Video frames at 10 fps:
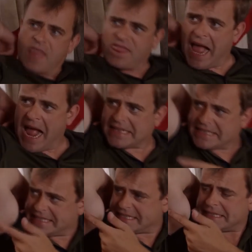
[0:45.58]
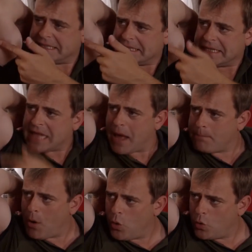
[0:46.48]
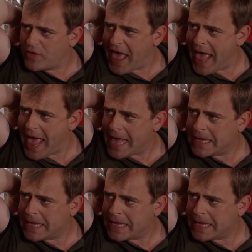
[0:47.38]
That. That mole there.